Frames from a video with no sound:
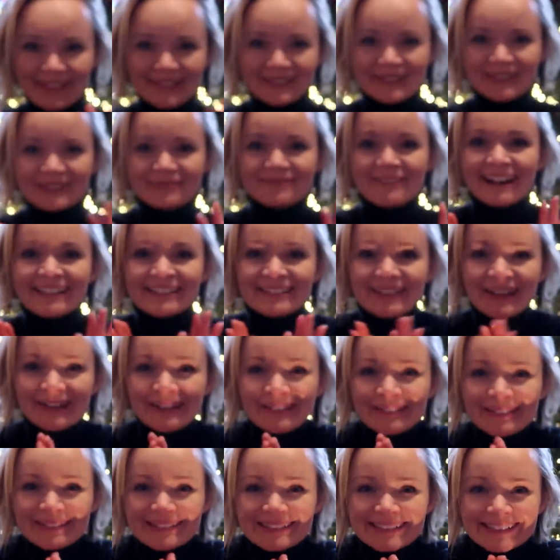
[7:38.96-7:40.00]
with red
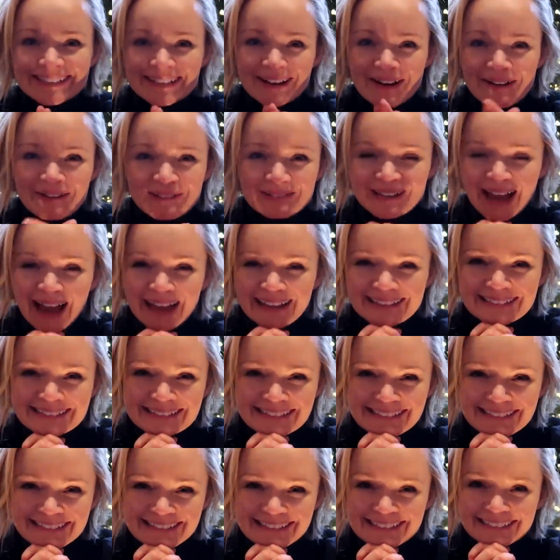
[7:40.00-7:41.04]
nose and cold
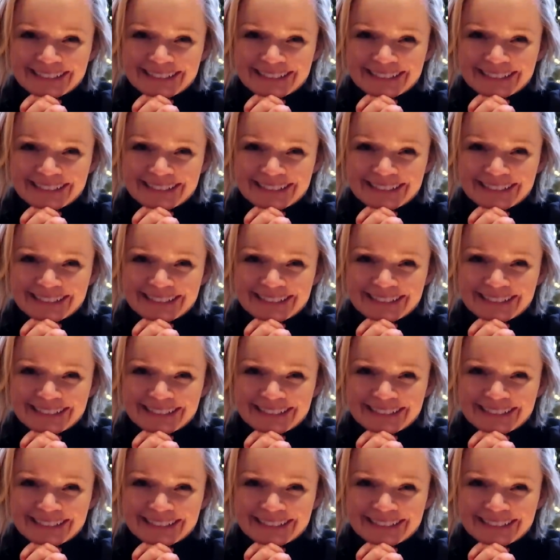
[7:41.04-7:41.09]
hands